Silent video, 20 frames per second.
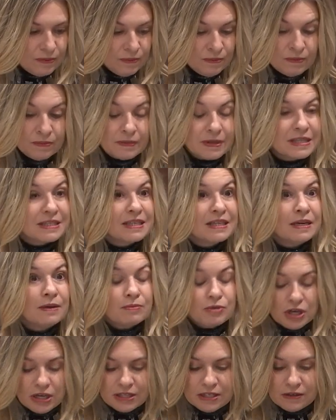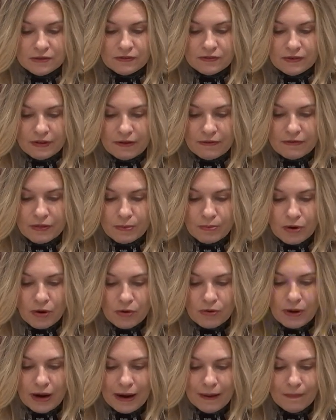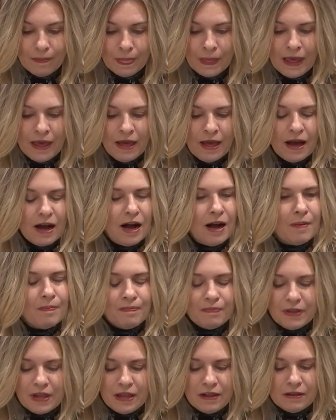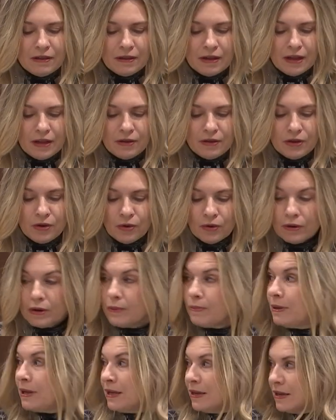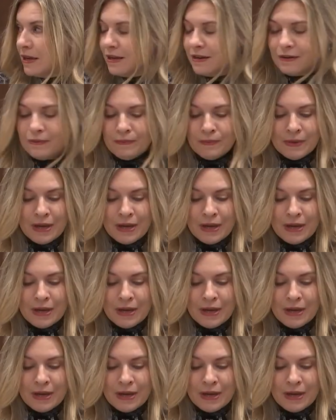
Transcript: is the objective of the program. In your opinion,